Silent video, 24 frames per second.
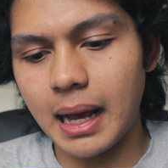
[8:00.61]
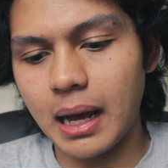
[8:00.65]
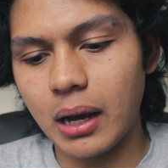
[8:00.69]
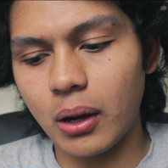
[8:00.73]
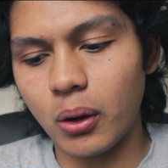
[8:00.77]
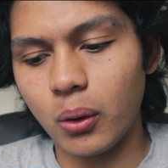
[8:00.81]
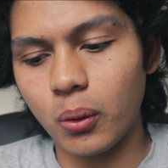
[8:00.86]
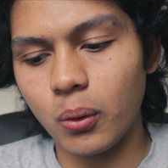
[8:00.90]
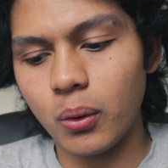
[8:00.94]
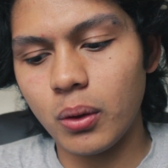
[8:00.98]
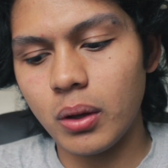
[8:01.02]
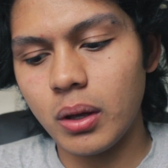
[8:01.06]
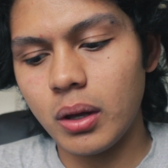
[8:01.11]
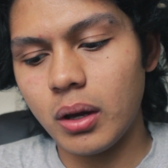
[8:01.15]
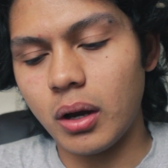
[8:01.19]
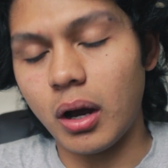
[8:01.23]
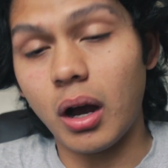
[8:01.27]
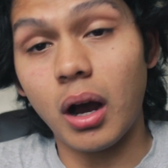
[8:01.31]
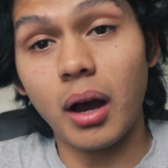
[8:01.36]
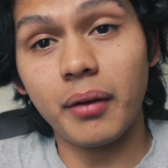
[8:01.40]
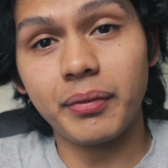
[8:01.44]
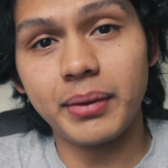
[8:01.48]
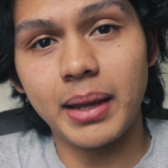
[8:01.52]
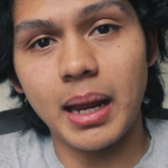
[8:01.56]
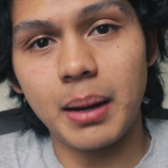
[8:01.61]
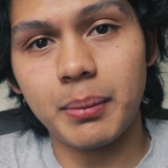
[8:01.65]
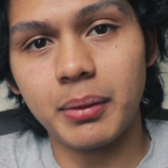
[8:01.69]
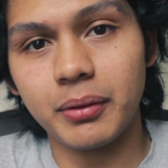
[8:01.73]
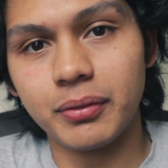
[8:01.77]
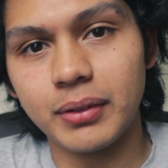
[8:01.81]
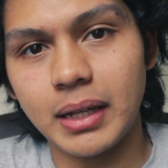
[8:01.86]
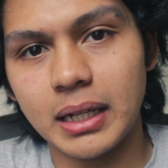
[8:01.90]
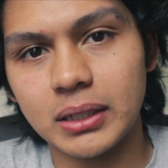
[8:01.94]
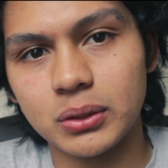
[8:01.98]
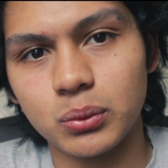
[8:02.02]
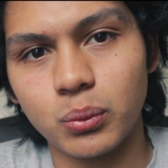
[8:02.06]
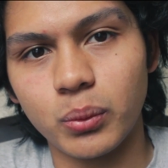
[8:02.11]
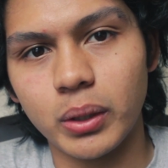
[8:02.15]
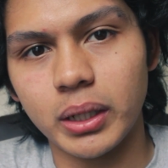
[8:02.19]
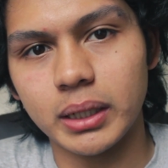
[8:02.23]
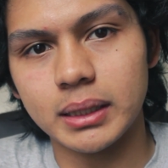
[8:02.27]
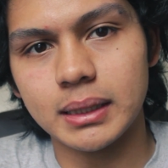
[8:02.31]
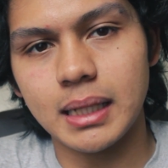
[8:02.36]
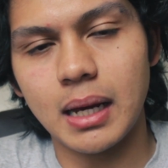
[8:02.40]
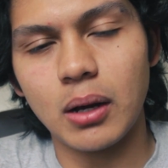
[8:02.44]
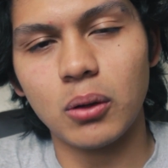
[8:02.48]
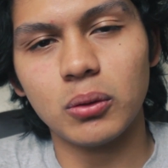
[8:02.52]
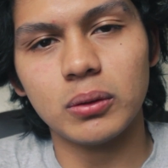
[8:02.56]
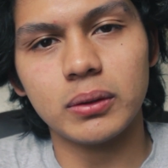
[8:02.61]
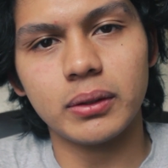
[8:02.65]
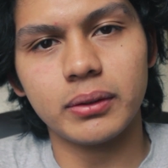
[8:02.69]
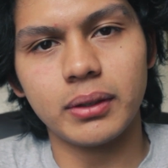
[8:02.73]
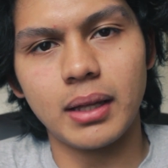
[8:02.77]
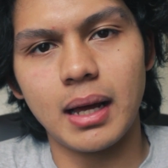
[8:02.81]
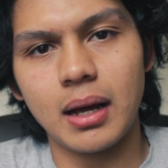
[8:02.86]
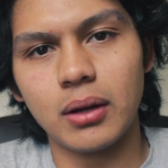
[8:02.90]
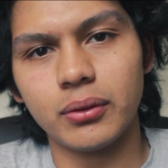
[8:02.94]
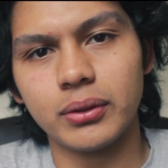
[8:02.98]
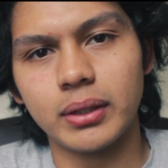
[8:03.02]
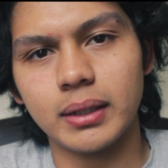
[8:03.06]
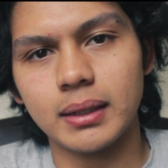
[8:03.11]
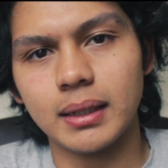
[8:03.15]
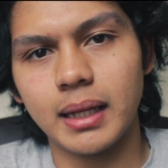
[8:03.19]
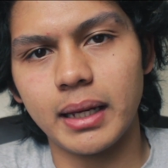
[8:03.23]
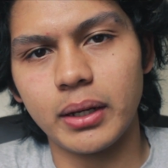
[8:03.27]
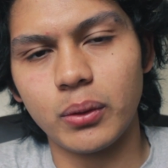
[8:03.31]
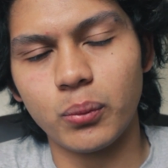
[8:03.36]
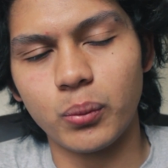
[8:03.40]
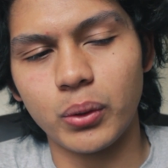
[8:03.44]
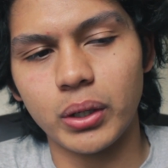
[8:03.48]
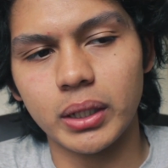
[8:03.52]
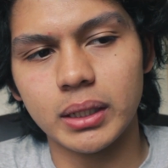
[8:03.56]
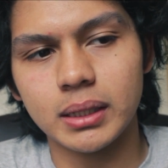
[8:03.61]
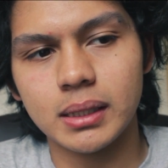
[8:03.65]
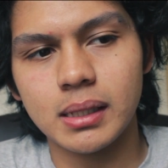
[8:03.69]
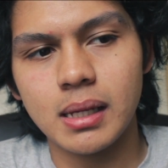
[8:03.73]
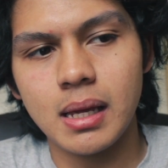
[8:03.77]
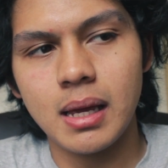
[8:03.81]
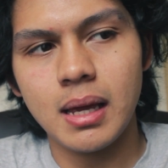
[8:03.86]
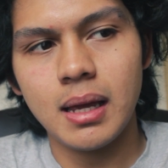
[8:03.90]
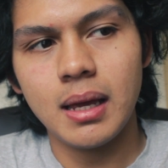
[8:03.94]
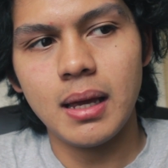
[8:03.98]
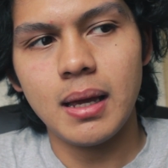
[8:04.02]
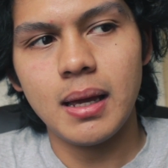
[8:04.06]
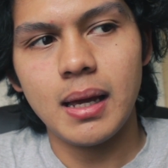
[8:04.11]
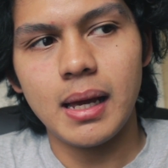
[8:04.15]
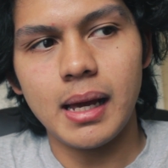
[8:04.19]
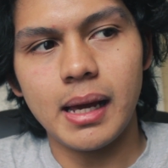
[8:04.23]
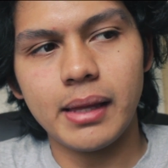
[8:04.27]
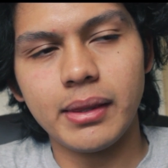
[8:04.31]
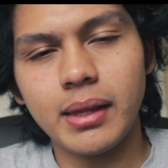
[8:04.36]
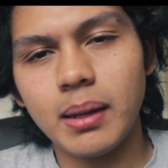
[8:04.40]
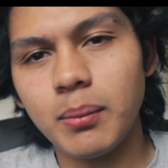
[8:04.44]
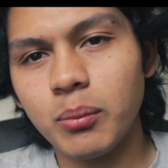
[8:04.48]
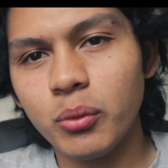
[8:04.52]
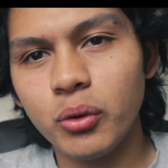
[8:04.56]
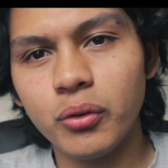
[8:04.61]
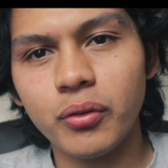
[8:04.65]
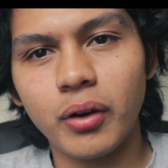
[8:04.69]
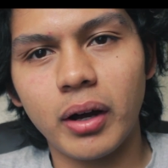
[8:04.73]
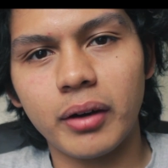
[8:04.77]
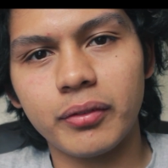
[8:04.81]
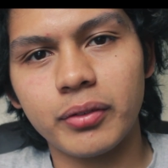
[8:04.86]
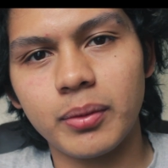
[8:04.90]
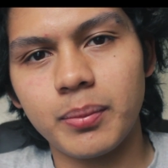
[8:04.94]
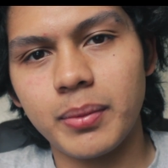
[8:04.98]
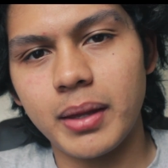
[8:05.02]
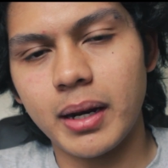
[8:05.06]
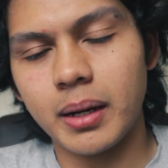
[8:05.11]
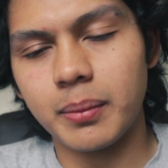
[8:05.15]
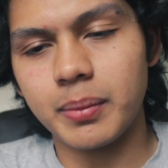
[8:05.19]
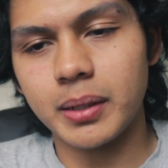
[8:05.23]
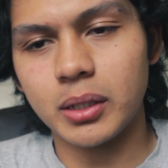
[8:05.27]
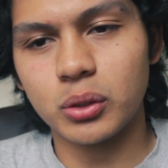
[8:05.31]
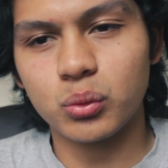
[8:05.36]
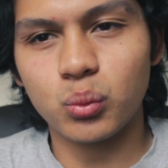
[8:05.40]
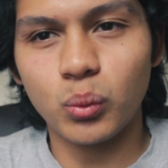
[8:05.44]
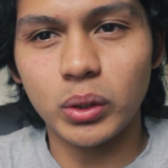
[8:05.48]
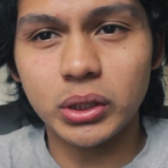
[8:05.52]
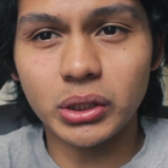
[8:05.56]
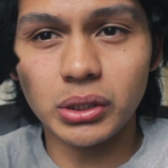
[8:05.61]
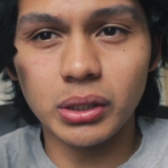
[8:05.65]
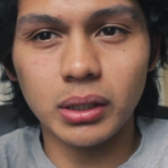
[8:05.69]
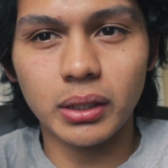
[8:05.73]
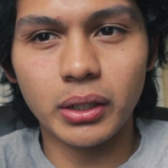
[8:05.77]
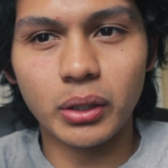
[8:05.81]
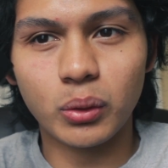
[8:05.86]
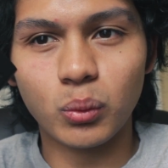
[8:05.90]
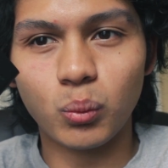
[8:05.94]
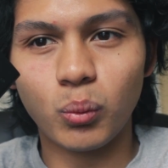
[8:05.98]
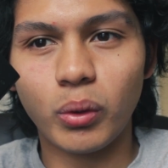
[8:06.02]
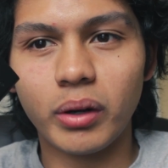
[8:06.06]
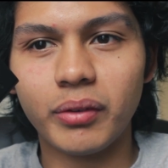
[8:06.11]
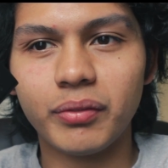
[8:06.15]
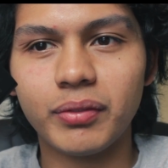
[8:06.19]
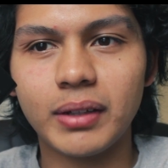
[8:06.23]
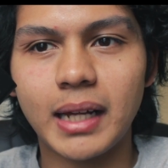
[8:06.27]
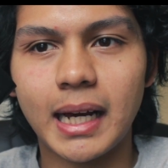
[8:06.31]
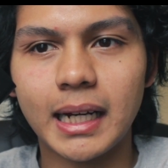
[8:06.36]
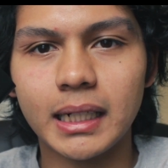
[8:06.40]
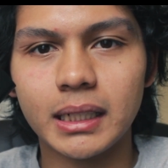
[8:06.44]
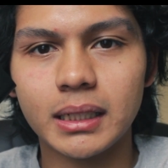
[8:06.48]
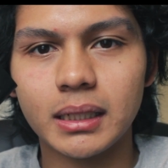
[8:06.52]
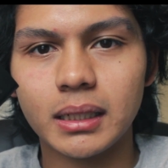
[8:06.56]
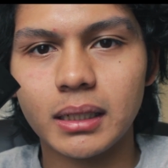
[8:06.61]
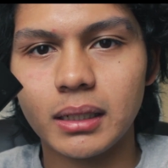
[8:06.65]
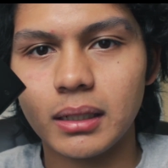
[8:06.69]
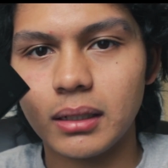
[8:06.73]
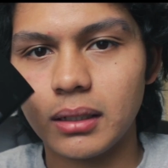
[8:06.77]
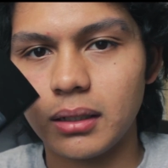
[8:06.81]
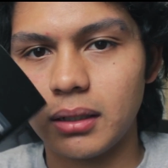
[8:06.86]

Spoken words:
how off-camera flash works, how the light works, and then move on from there. Because once you learn one flash,